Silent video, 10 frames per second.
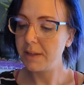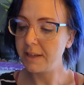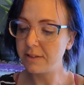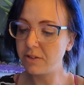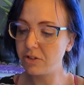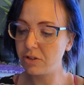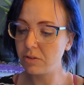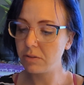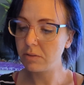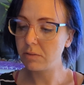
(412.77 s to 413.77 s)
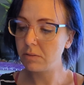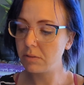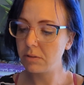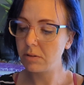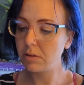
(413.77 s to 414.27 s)
is to
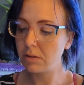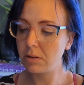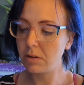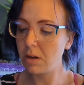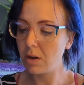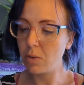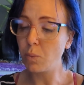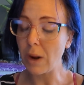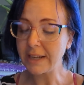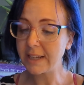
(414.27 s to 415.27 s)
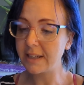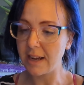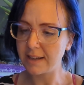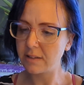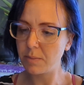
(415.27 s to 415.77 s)

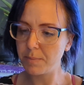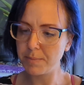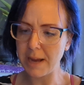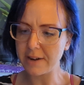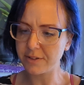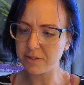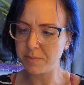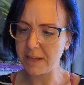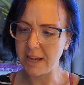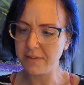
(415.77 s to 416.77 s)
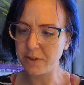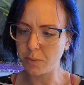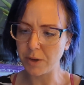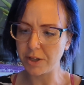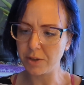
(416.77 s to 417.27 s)
recognize patterns of
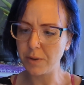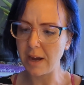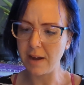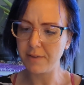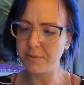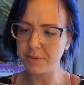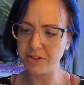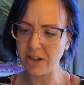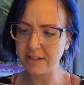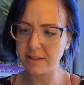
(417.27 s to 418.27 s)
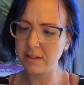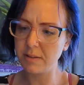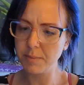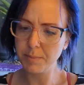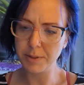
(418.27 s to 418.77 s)
behavior where you have rejected
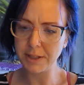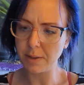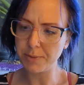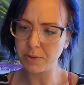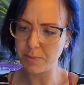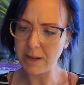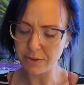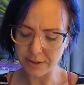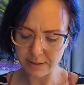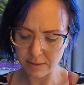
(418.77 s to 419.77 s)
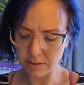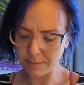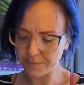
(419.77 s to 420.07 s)
putting up those boundaries.